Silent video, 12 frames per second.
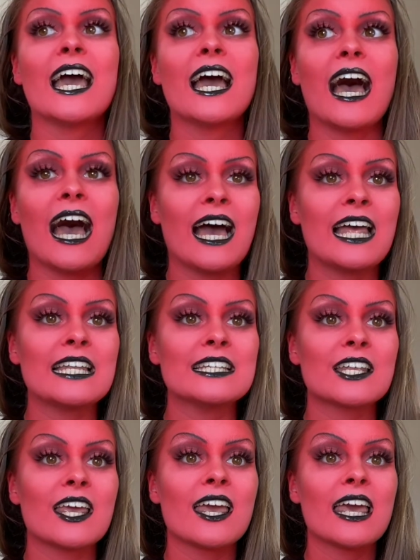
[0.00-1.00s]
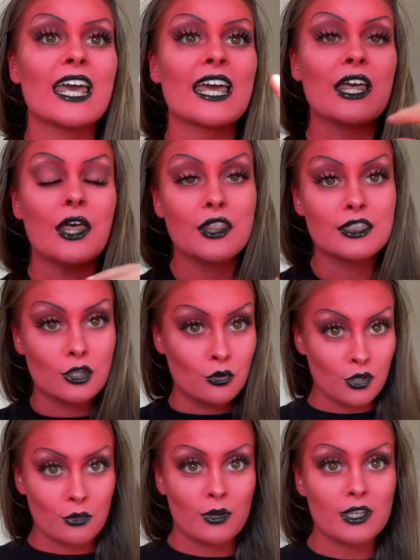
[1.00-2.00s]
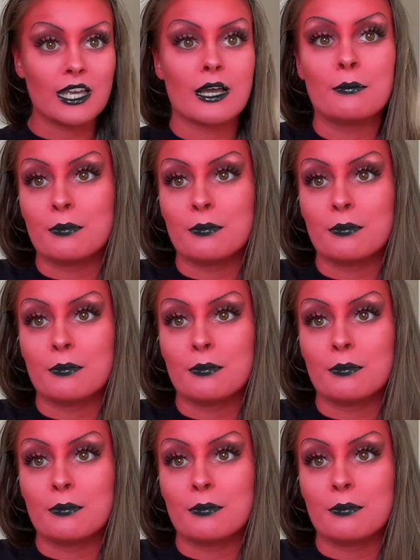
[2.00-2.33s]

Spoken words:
and you could wear like a